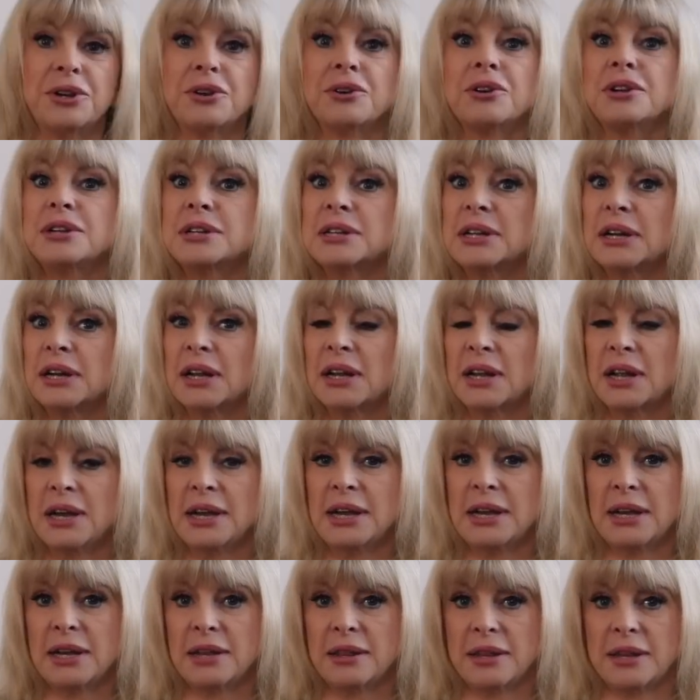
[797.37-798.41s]
You're going to
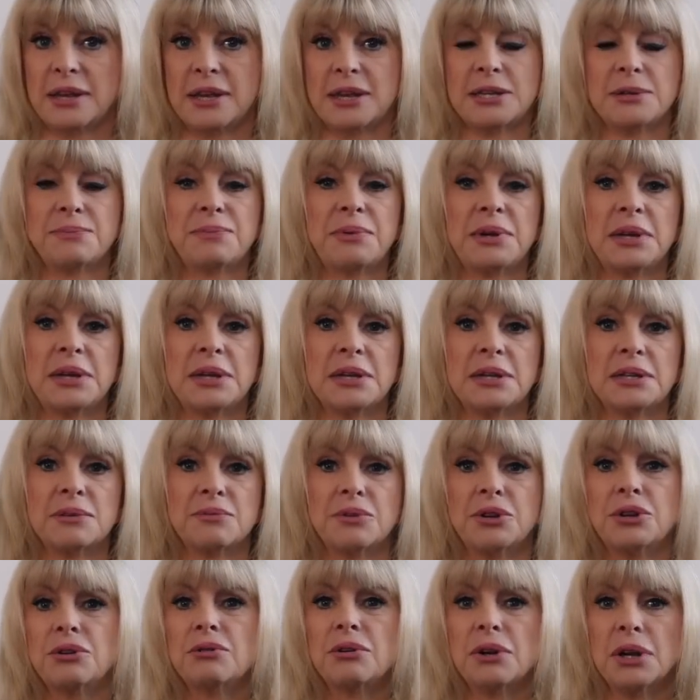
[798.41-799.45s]
like this, because
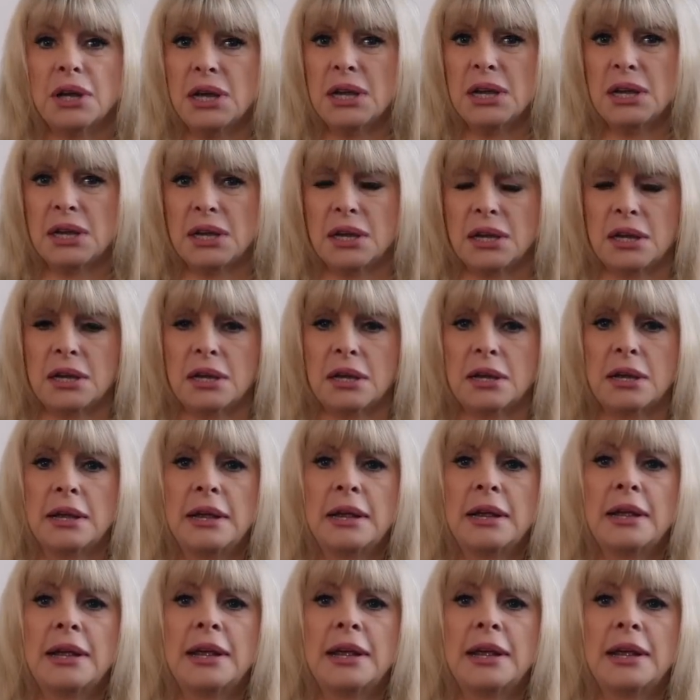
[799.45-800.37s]
when you like it,